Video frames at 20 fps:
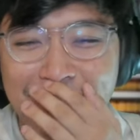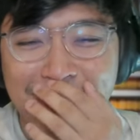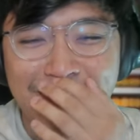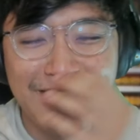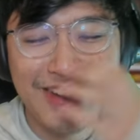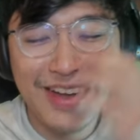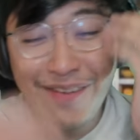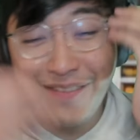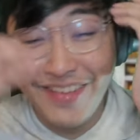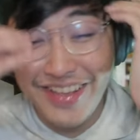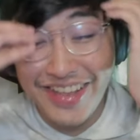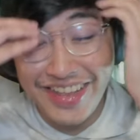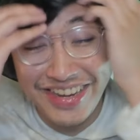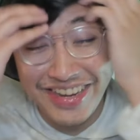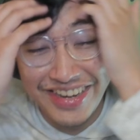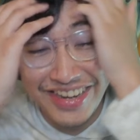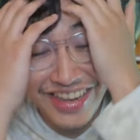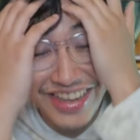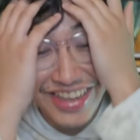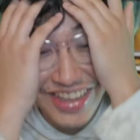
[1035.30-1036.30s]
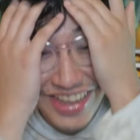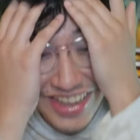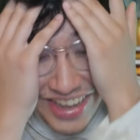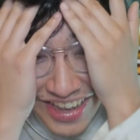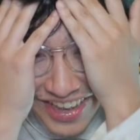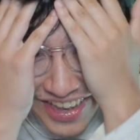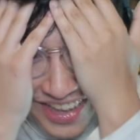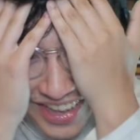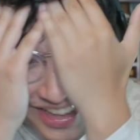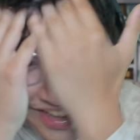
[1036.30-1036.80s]
Robin!
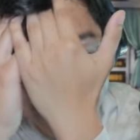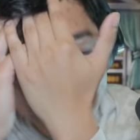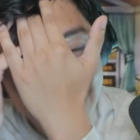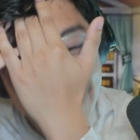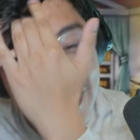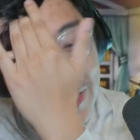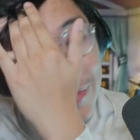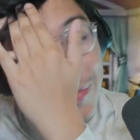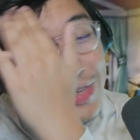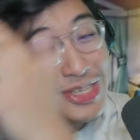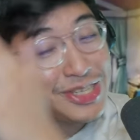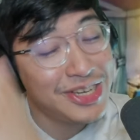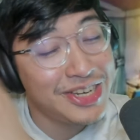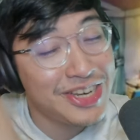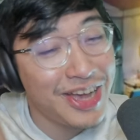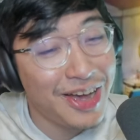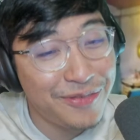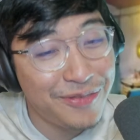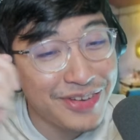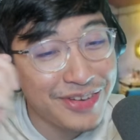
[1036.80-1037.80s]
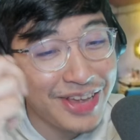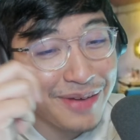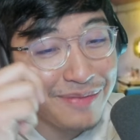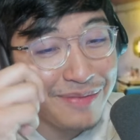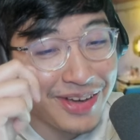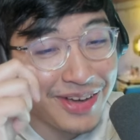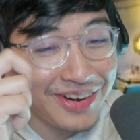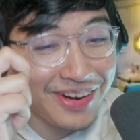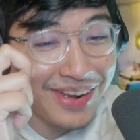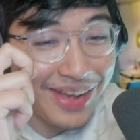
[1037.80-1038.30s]
We should not forget
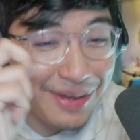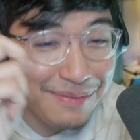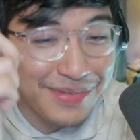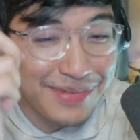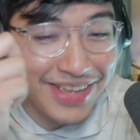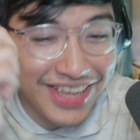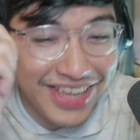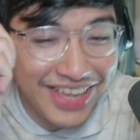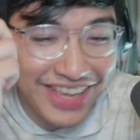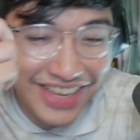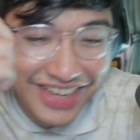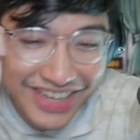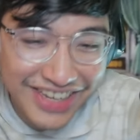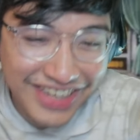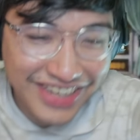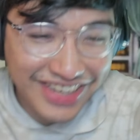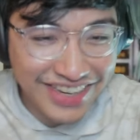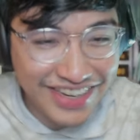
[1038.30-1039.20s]
about Robin!